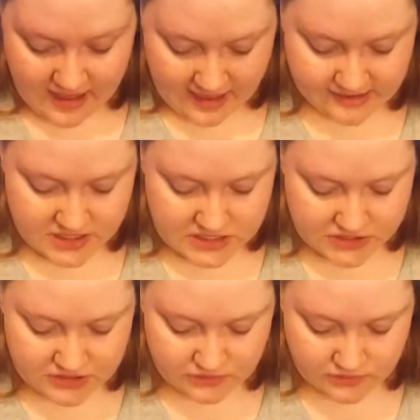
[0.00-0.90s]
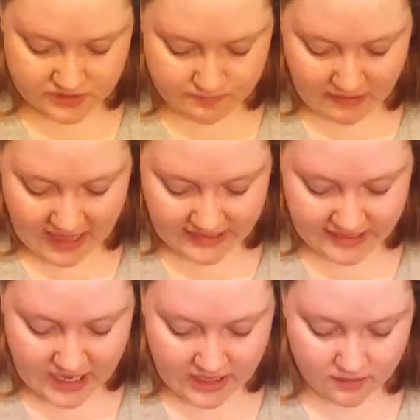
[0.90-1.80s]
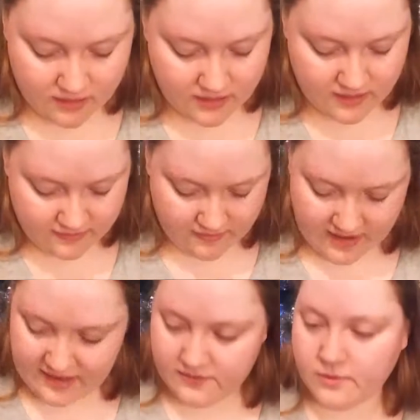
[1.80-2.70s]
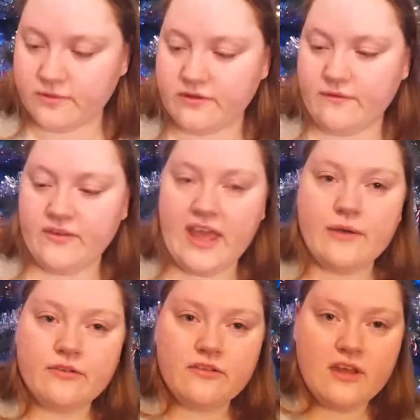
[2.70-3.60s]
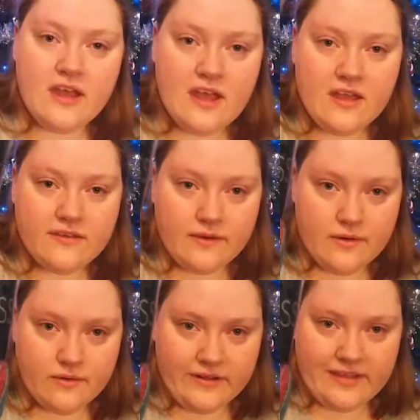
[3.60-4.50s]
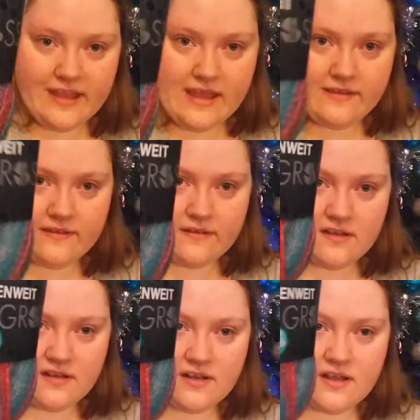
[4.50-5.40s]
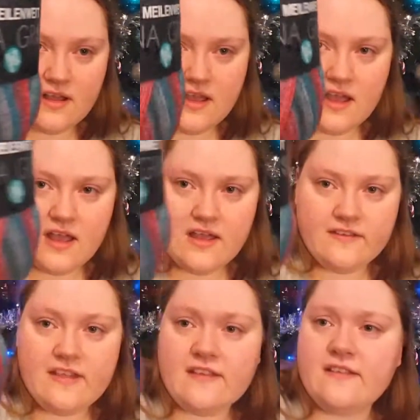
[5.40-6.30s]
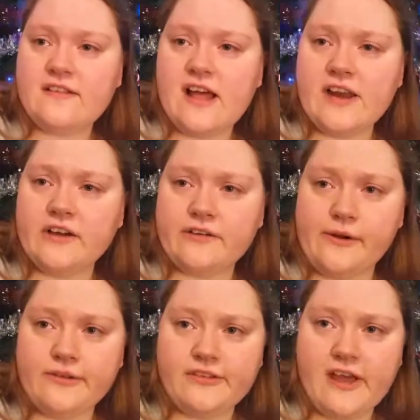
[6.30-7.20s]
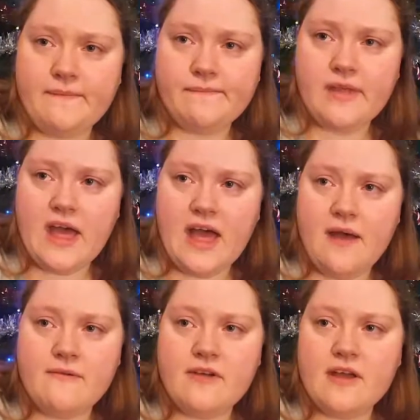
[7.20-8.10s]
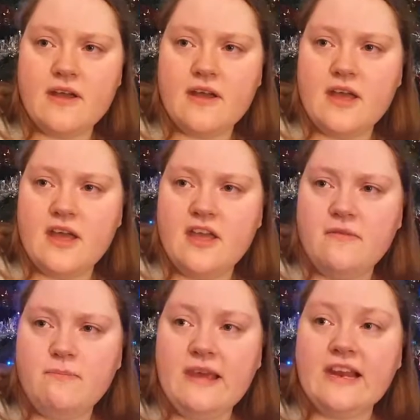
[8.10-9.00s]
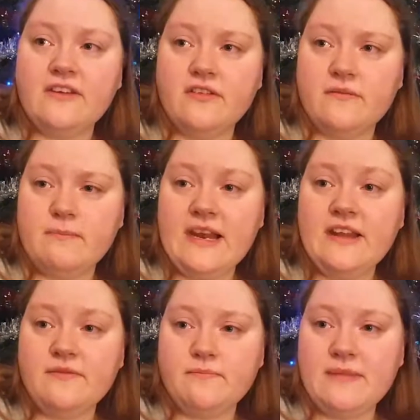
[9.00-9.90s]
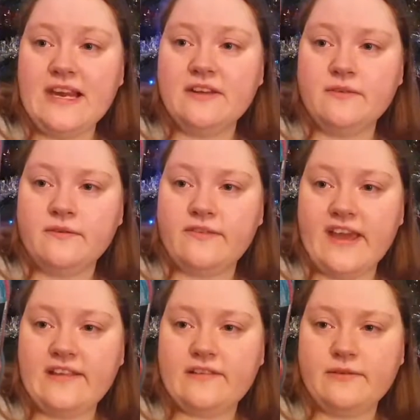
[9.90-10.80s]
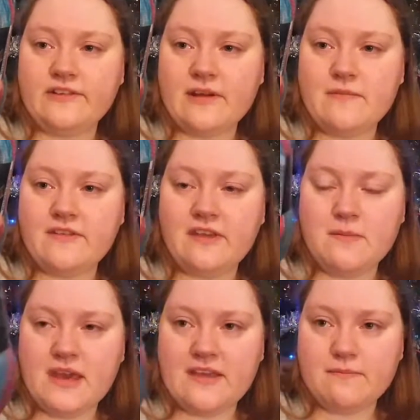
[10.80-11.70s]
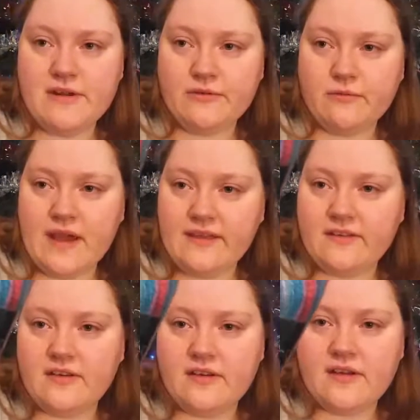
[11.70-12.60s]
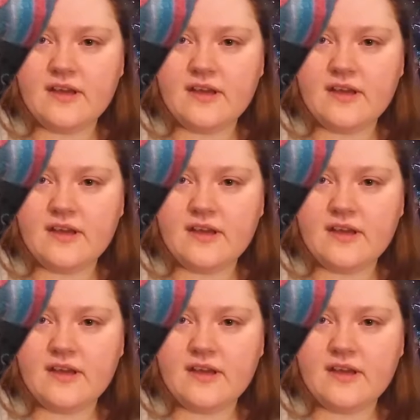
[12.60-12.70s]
I couldn't just order black yarn, so I had to order something else. So I ordered this. So this is Lana Grossa, Milen weight, which I'm assuming is middleweight.